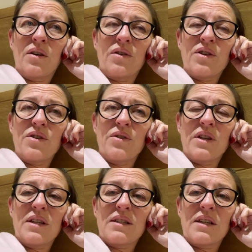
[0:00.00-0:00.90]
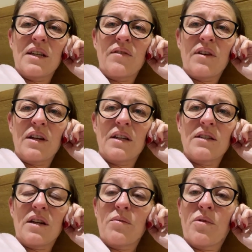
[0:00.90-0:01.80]
on a New Year's Eve.
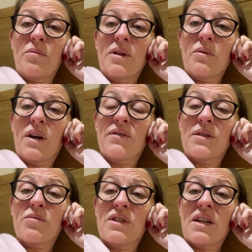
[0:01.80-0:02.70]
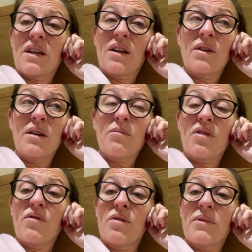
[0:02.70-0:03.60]
And I probably will have some Prosecco in
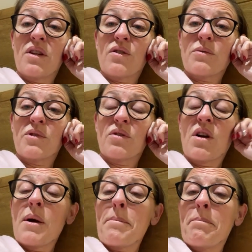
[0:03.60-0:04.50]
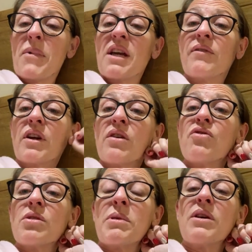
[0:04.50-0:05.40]
my room in the hospital. Might even go
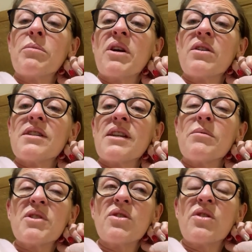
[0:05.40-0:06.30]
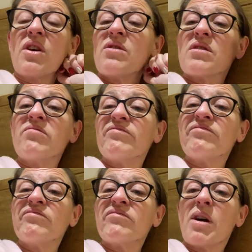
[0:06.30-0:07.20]
and drip a little bit on his lips, who knows.
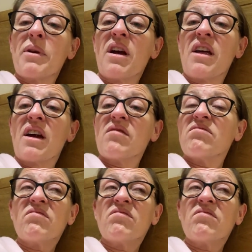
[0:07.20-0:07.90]
I'll be like that.